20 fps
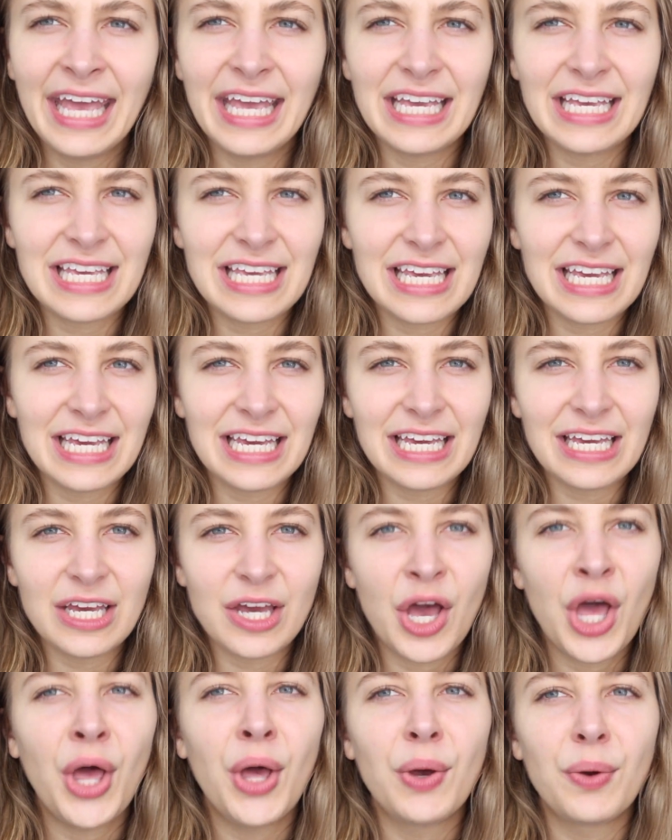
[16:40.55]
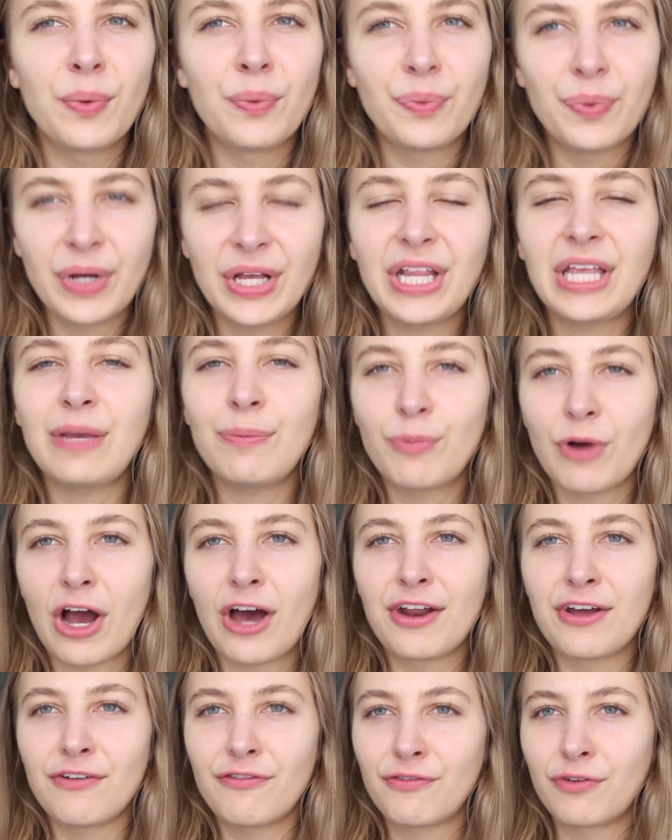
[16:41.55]
He really
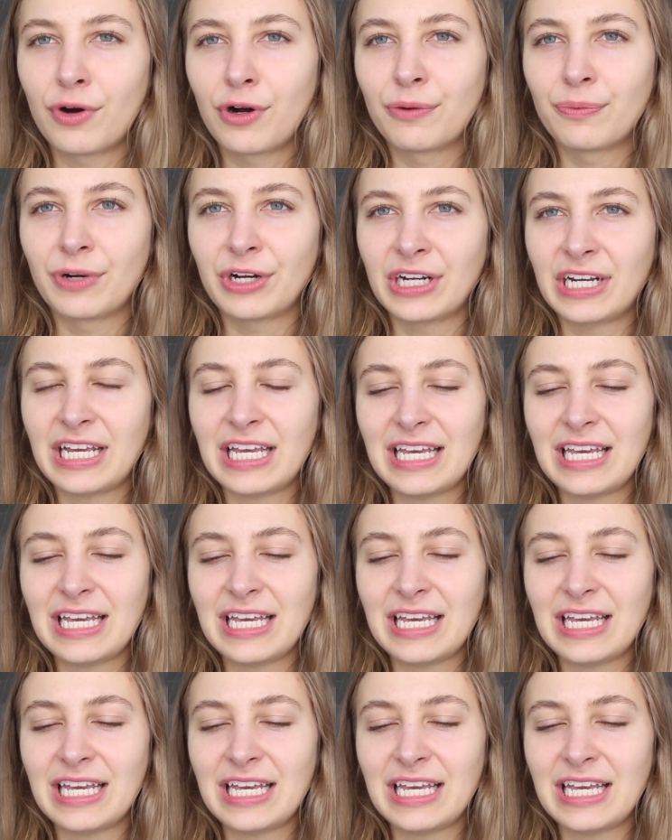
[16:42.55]
brought it forward.